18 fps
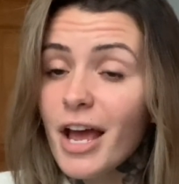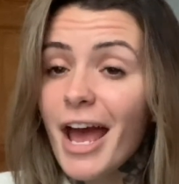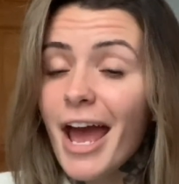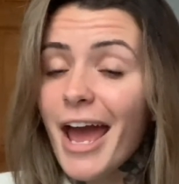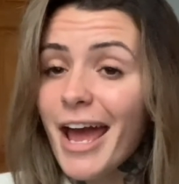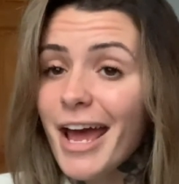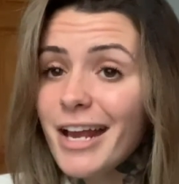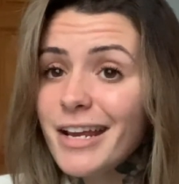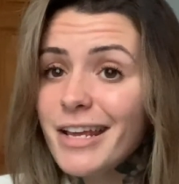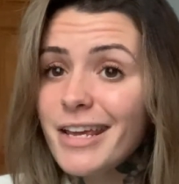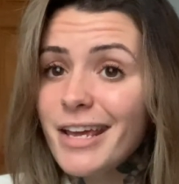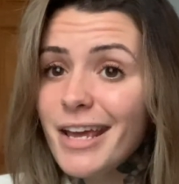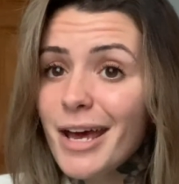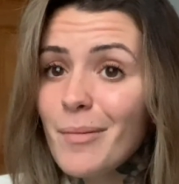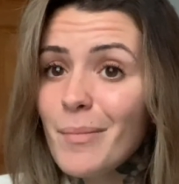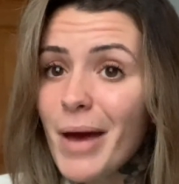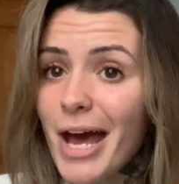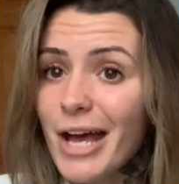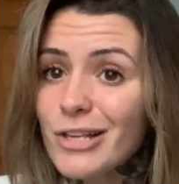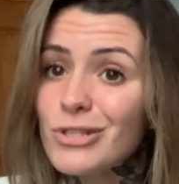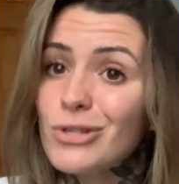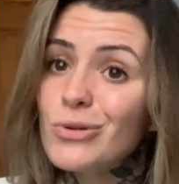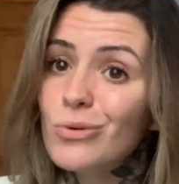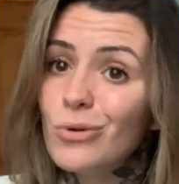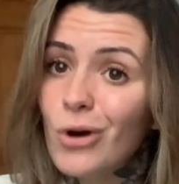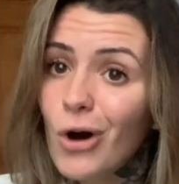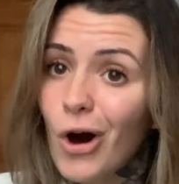and EMS
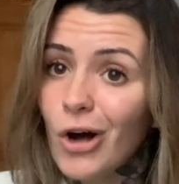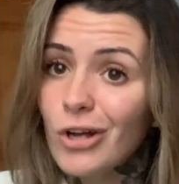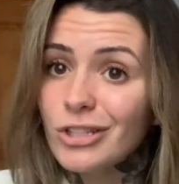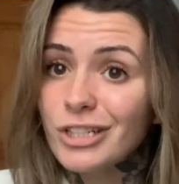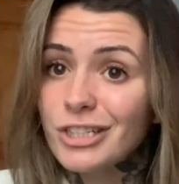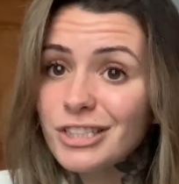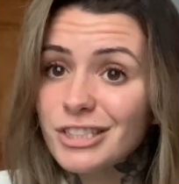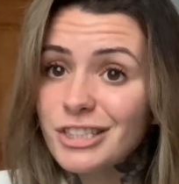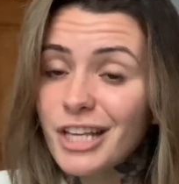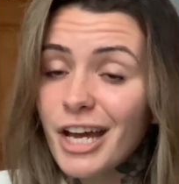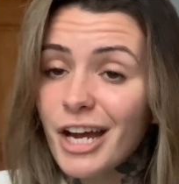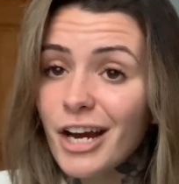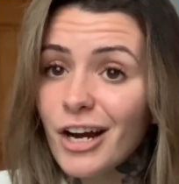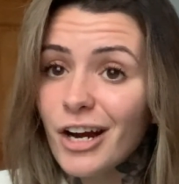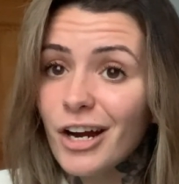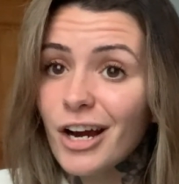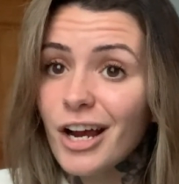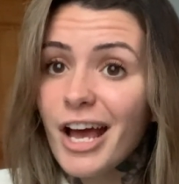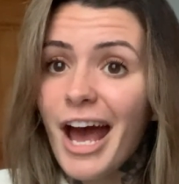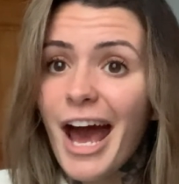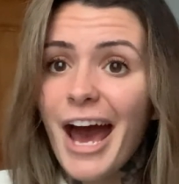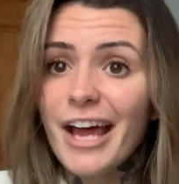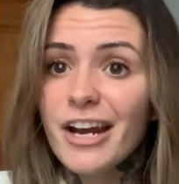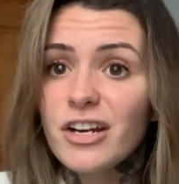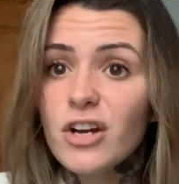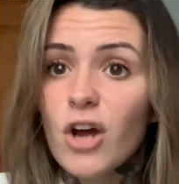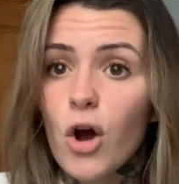who called us there
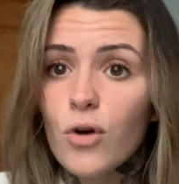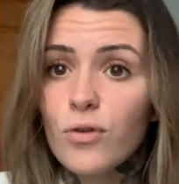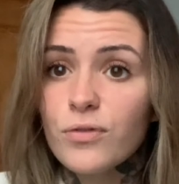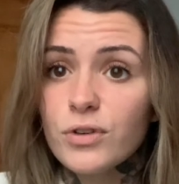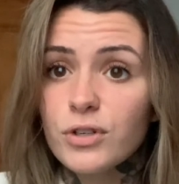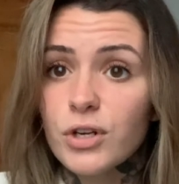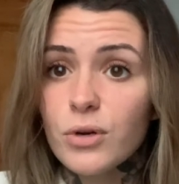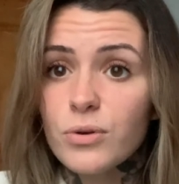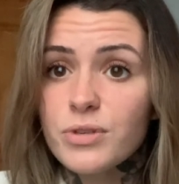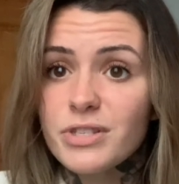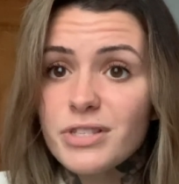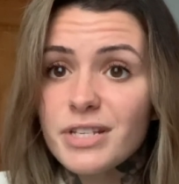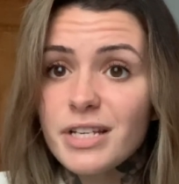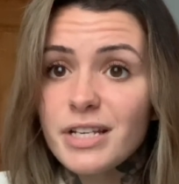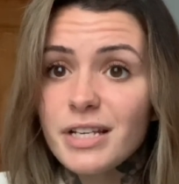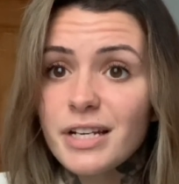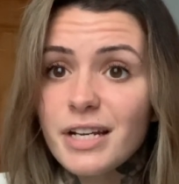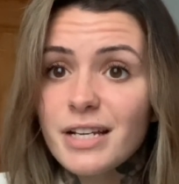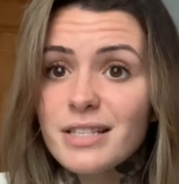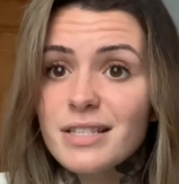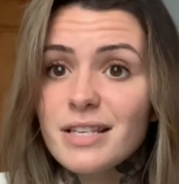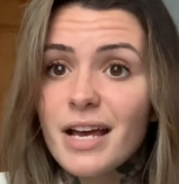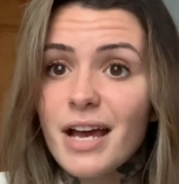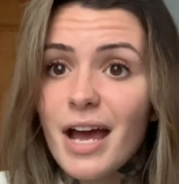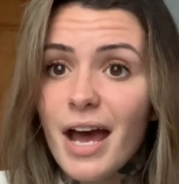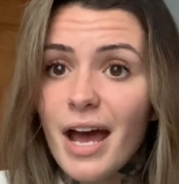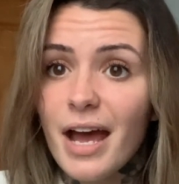at an overdose scene and
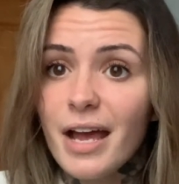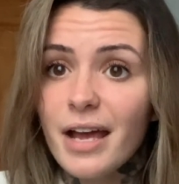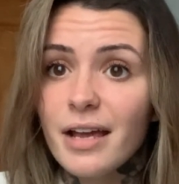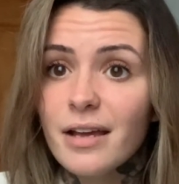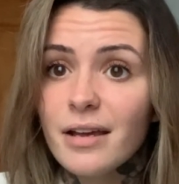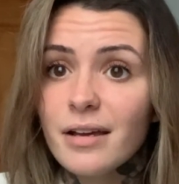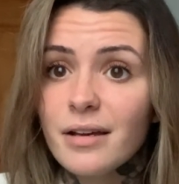say, hey,